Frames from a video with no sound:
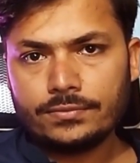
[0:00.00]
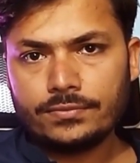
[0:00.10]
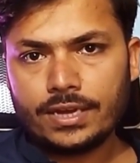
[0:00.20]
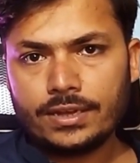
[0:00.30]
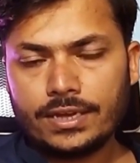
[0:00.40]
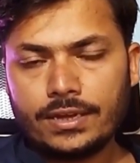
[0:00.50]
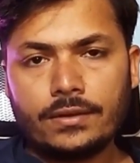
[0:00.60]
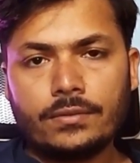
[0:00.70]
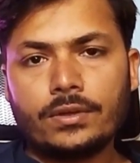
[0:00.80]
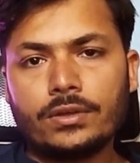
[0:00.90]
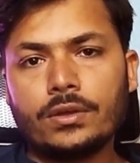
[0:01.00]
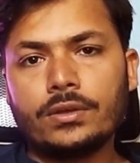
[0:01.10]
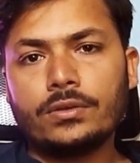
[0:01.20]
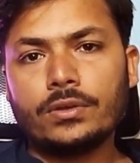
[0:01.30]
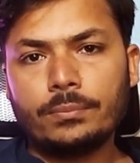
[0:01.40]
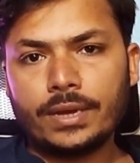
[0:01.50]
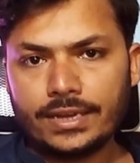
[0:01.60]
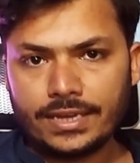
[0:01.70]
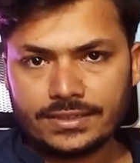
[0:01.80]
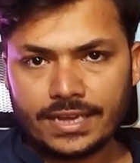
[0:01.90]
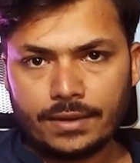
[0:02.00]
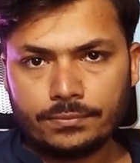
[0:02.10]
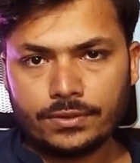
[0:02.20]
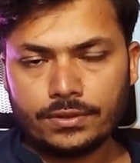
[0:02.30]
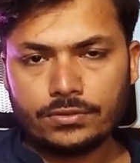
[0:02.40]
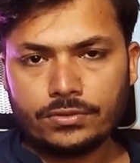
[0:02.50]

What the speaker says: Finally, return to your Binance app.